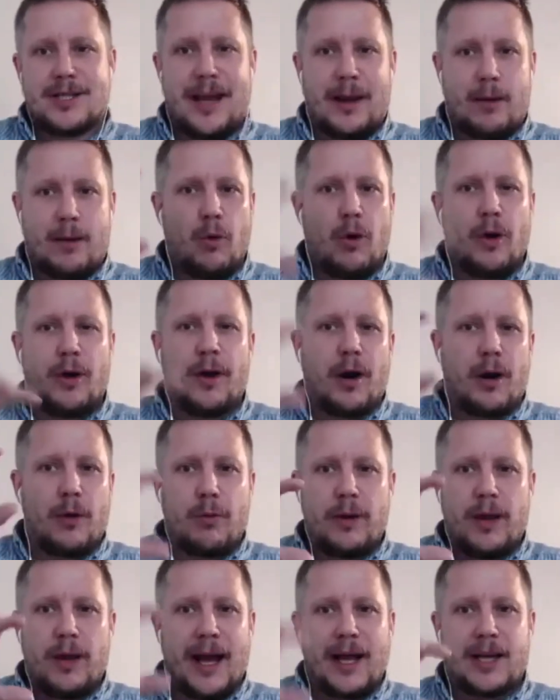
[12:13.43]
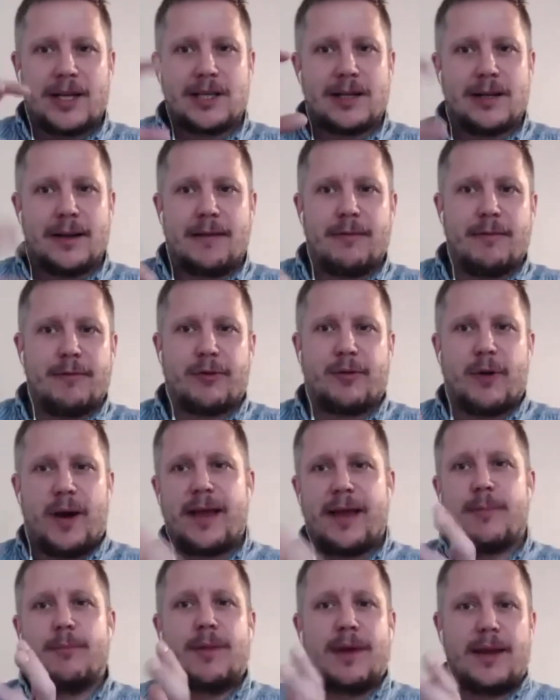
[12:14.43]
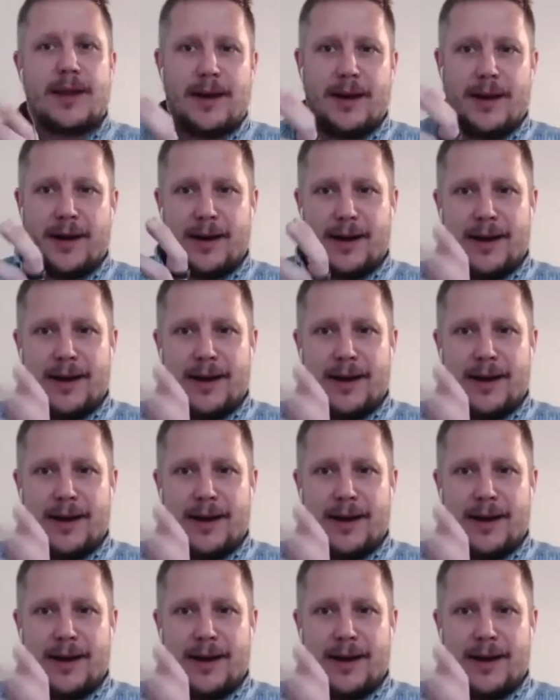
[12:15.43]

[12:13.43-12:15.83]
Like, what are we actually framing here?